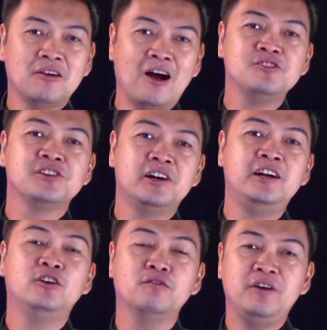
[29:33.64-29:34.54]
The
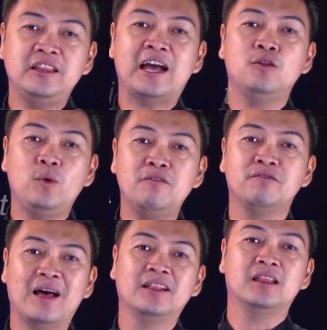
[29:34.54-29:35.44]
crowds heard of it,
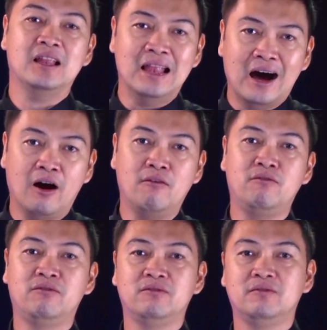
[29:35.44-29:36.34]
and we felt
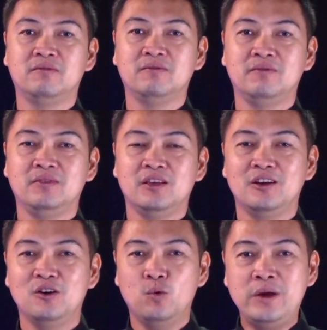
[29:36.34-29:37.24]
love.
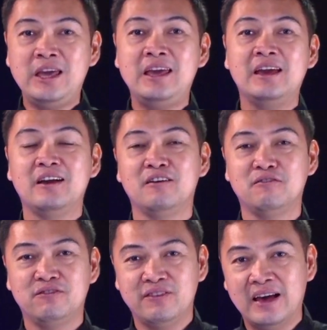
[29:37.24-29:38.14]

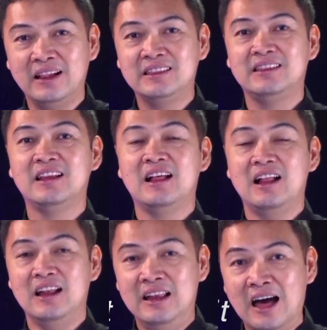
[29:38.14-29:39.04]
We felt
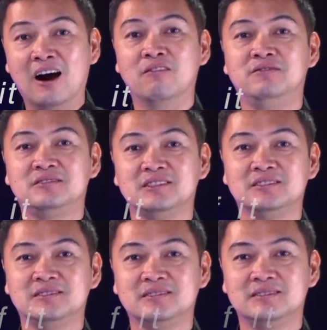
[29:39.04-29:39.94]

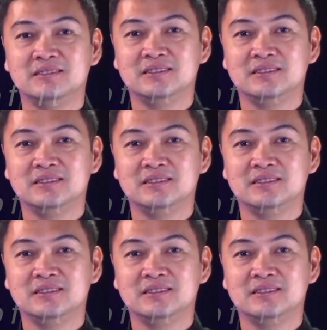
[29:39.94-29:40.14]
loved.